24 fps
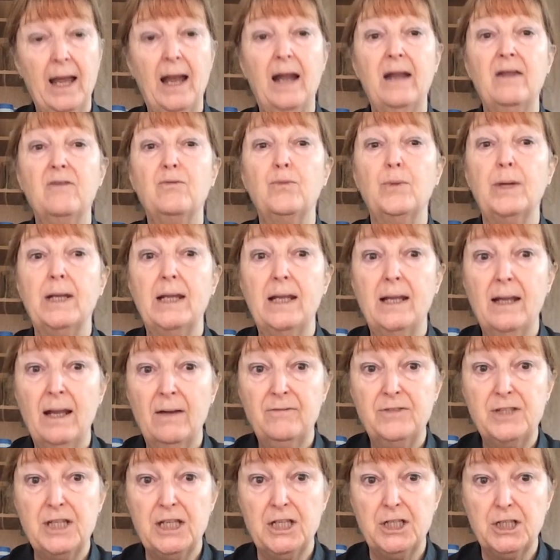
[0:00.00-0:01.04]
And if we
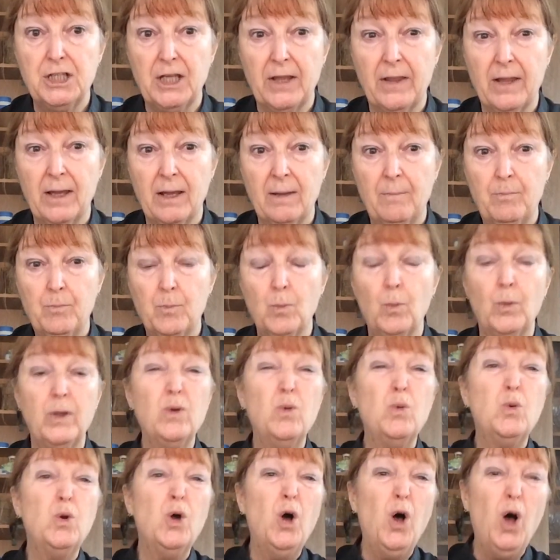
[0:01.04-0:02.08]
loved each other, and we
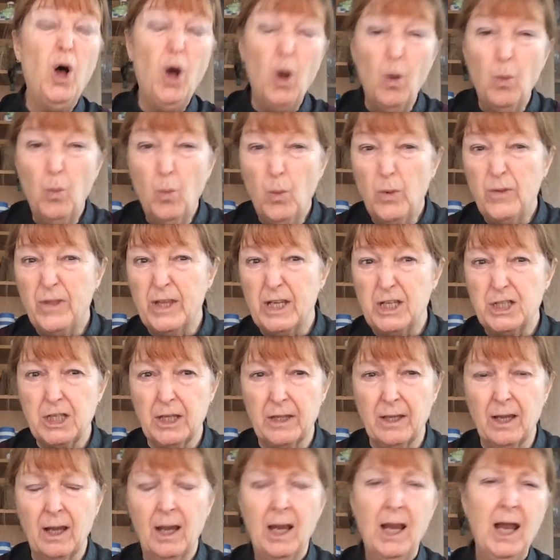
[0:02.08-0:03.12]
all got on with each
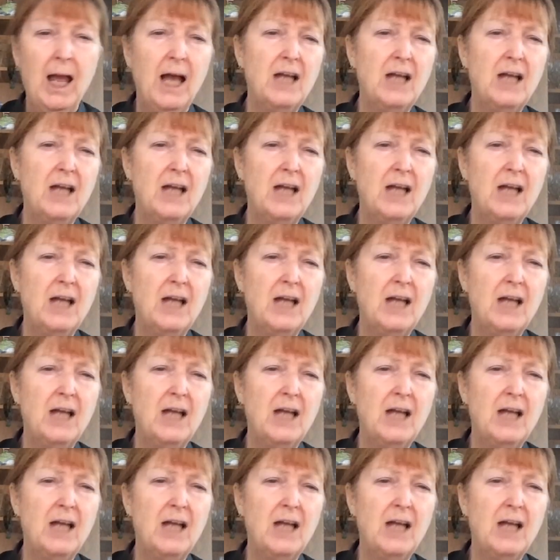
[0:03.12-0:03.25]
other,